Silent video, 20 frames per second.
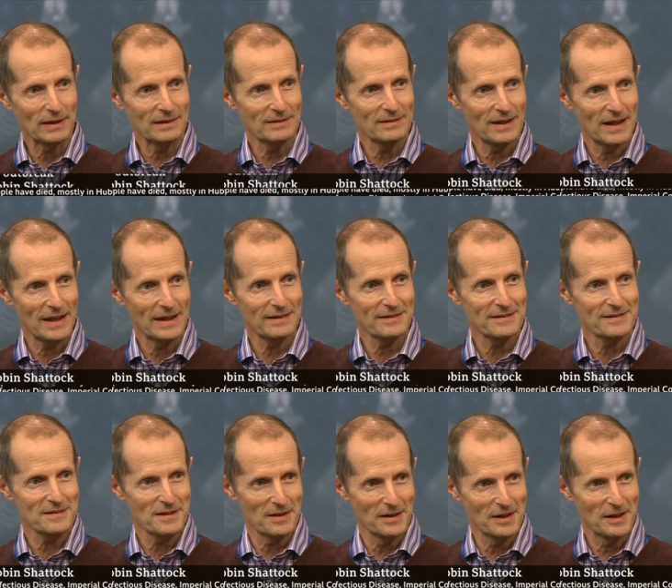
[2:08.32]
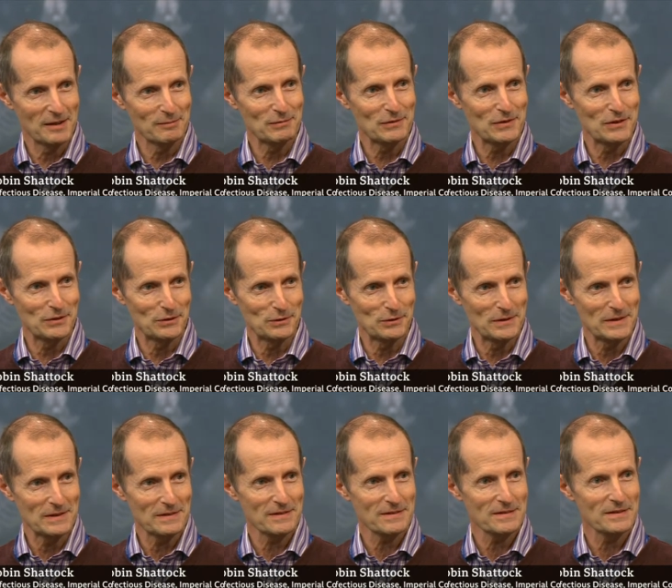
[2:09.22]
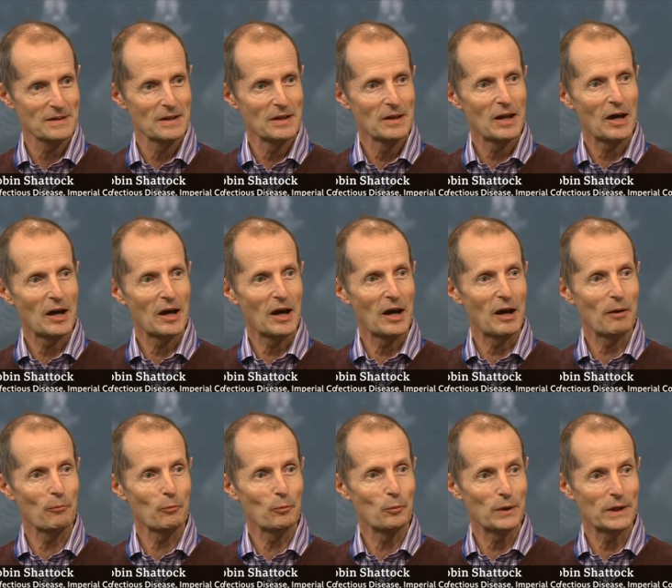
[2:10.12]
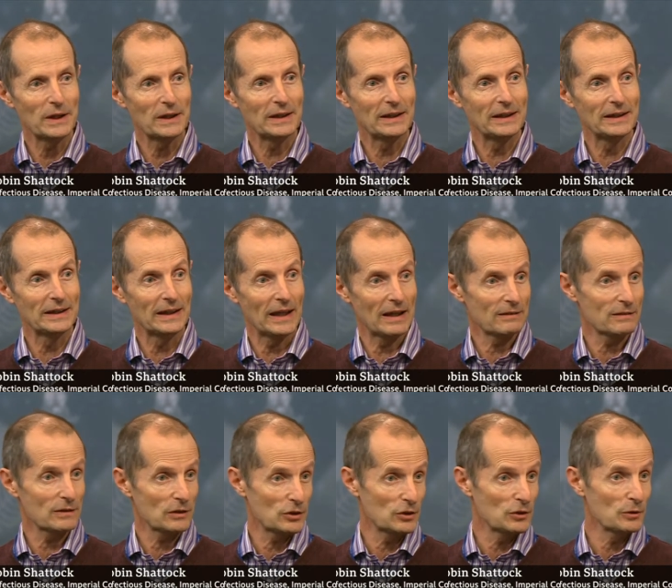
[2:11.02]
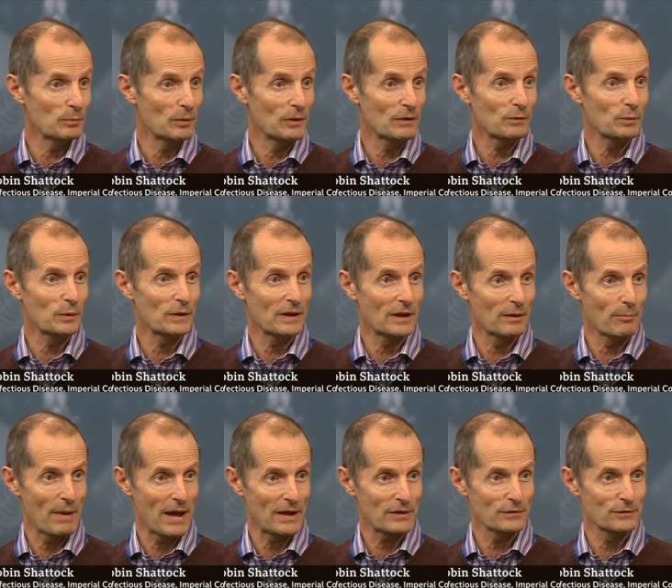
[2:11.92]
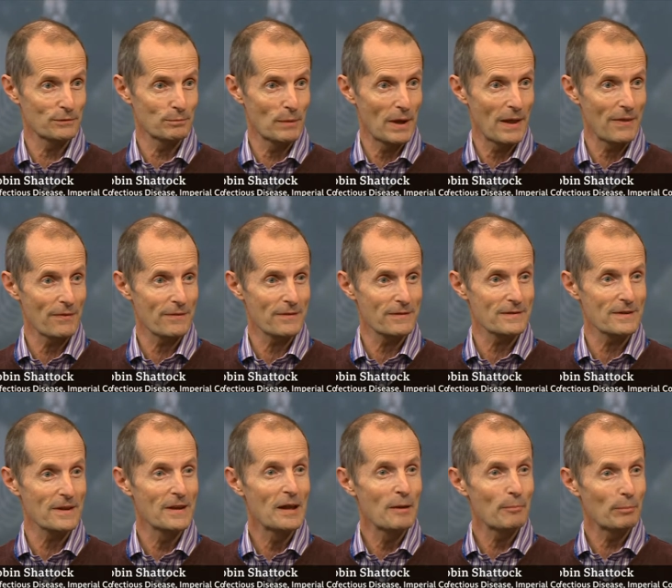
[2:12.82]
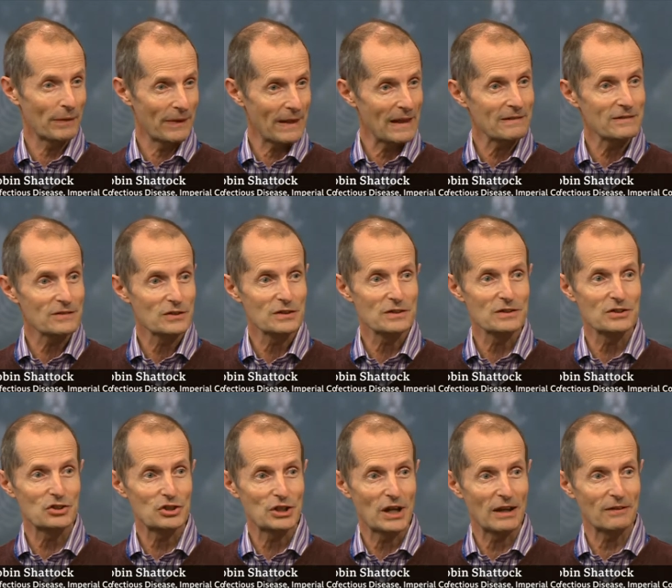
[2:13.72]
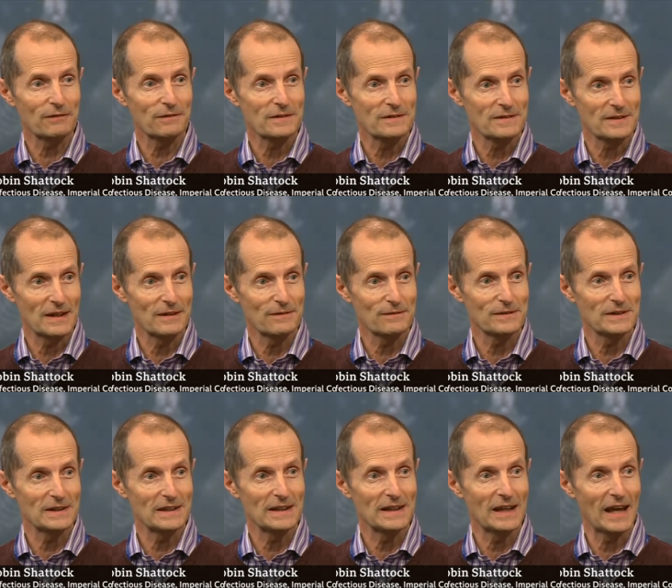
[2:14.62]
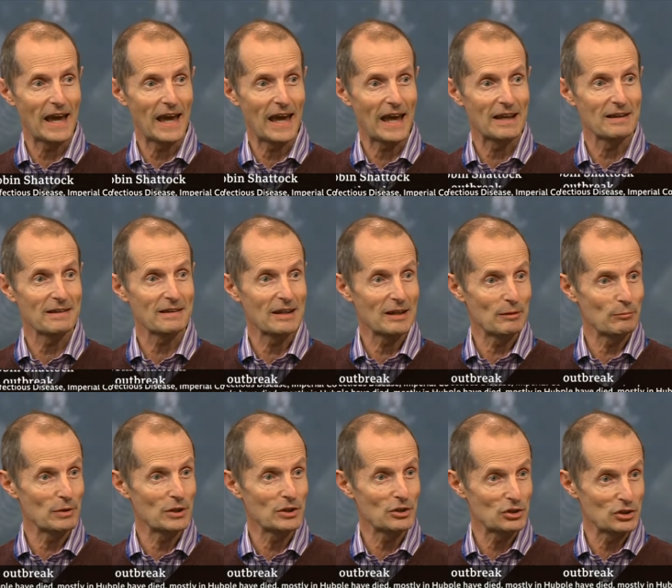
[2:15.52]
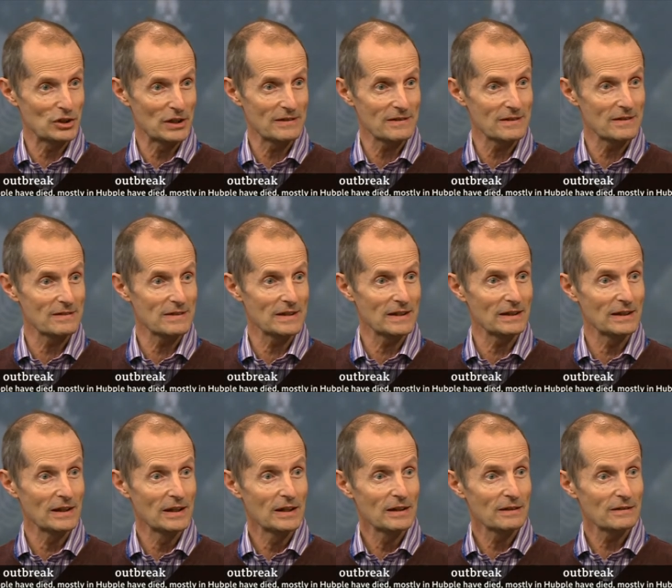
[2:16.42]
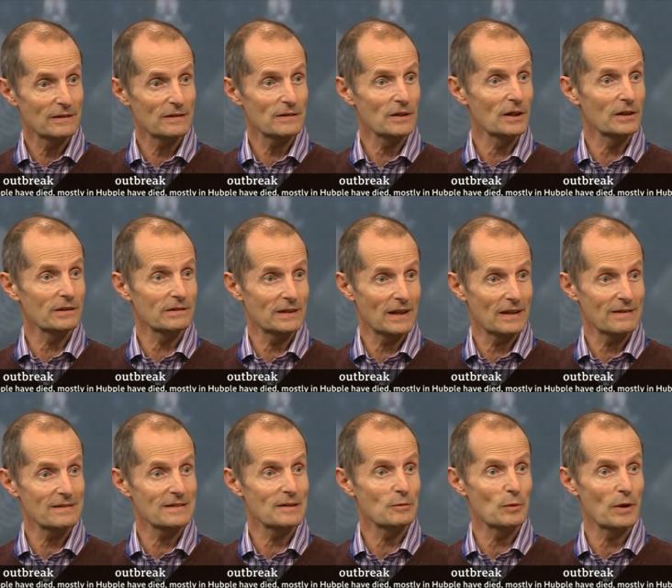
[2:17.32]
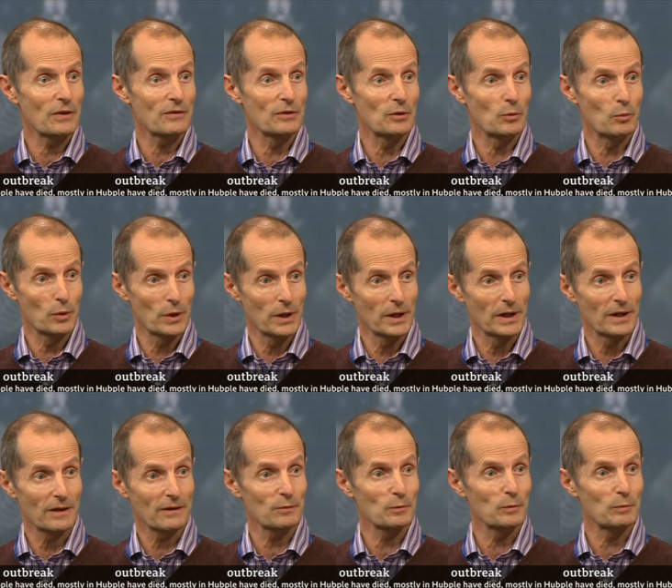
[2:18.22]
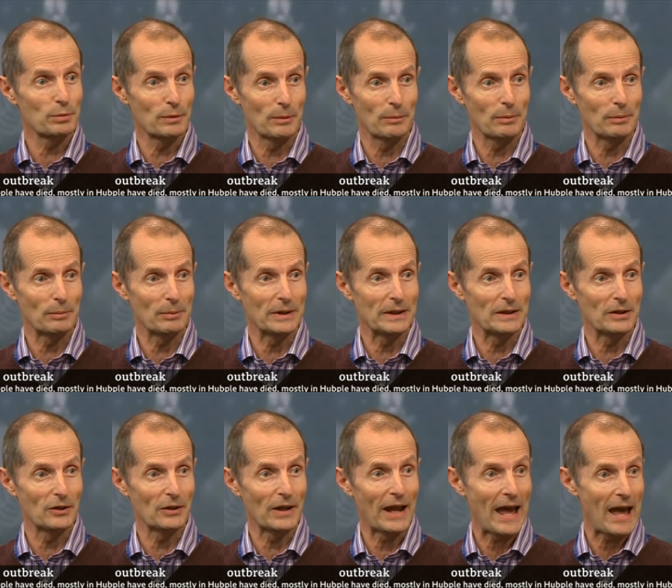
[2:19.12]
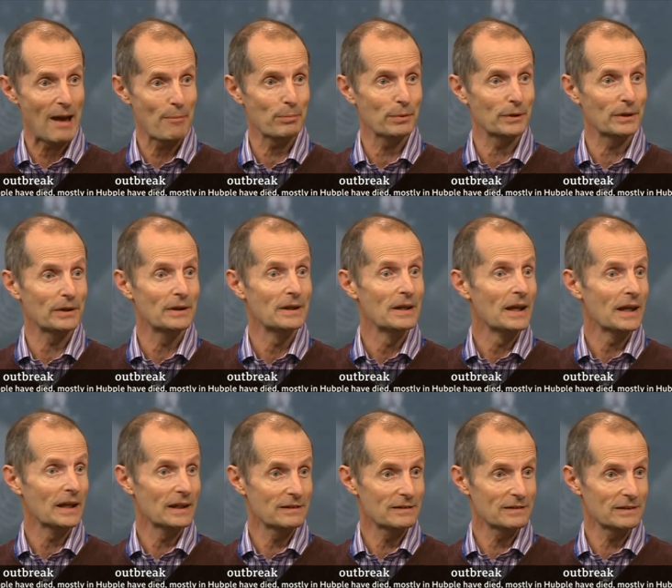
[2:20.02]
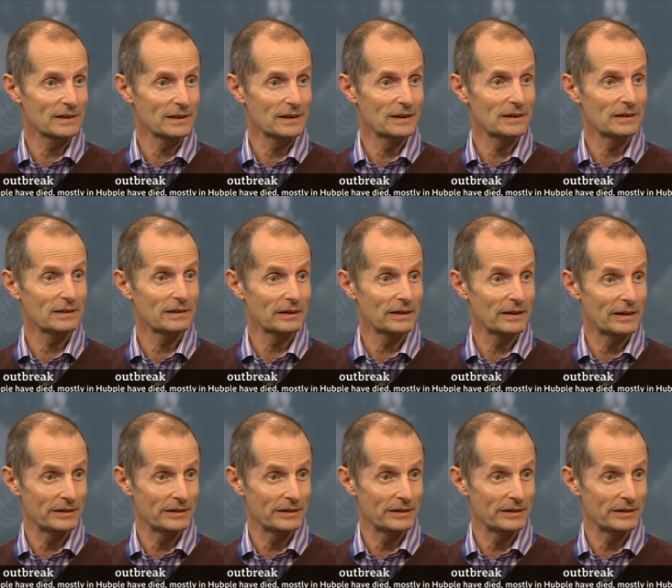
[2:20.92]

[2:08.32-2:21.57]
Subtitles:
It takes time to do this. We can get to humans within a matter of months, but that's just to check for safety and immunogenicity. To start testing whether it works will probably not happen until